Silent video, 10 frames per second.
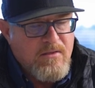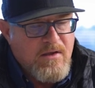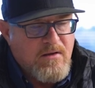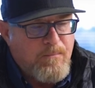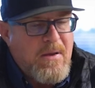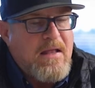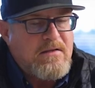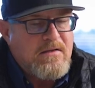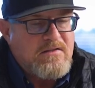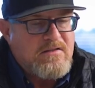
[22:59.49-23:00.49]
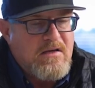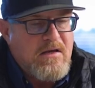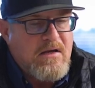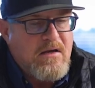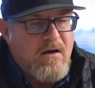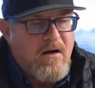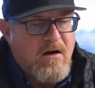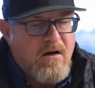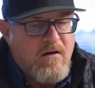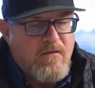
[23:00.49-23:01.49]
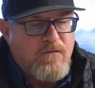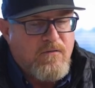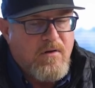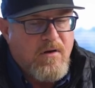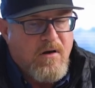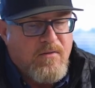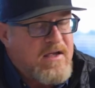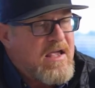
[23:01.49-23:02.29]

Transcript: the dependency of the